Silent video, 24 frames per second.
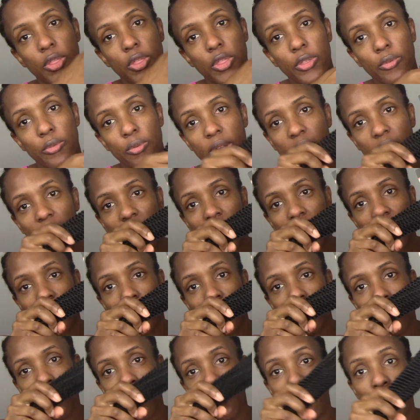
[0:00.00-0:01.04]
3
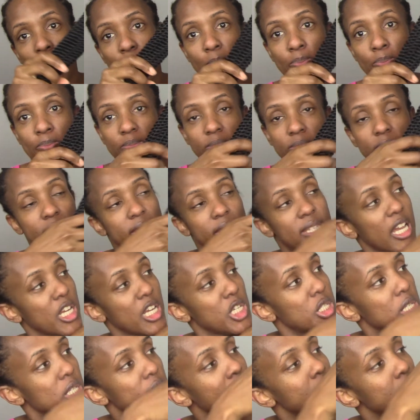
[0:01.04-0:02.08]
little
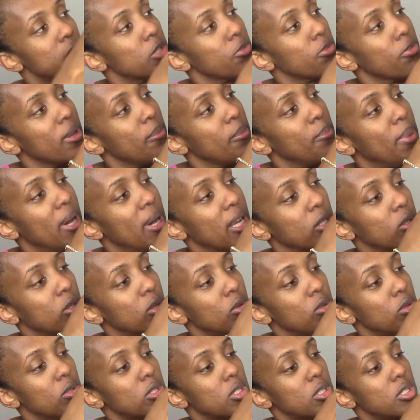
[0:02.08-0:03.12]
sections, 3
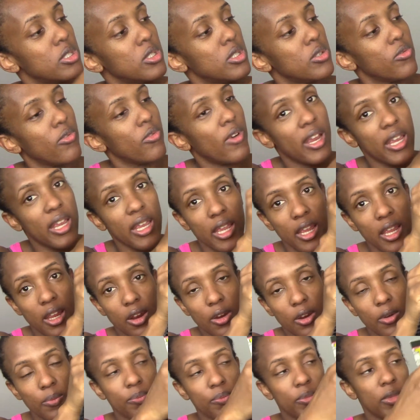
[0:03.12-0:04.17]
bundles right
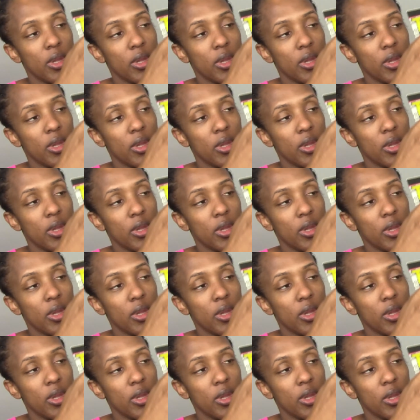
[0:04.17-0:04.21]
here.